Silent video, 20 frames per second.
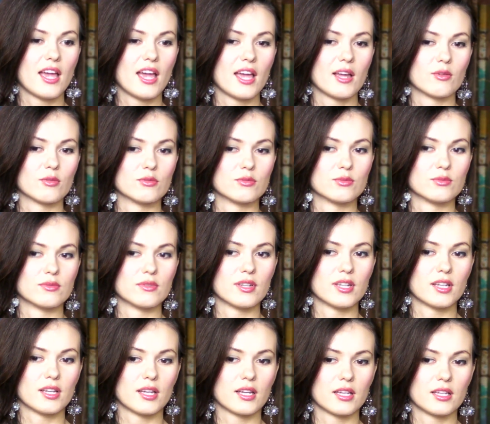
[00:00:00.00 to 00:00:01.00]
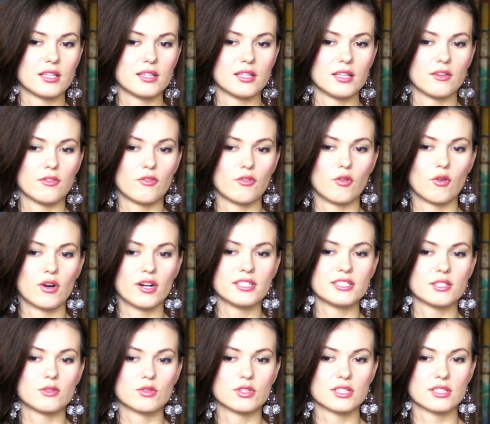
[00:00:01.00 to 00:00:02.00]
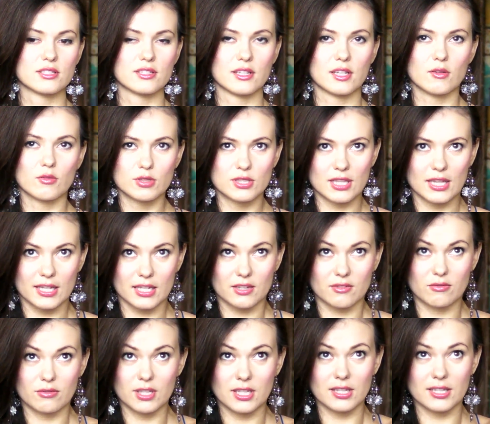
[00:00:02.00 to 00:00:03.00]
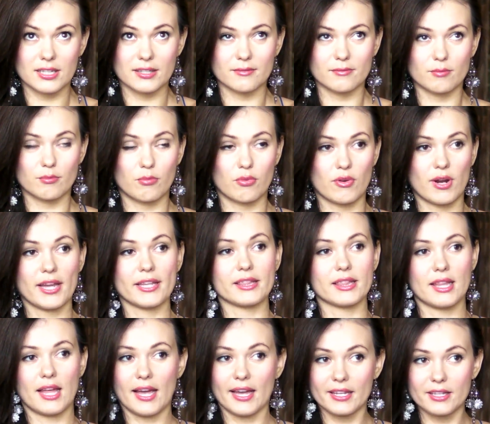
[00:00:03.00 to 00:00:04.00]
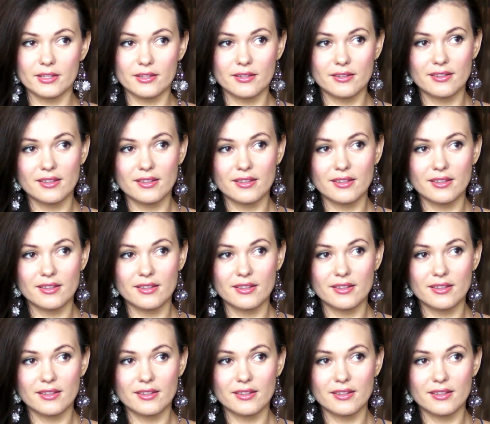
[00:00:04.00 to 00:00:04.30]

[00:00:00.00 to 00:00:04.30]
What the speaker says: and in the forest it was like really bright light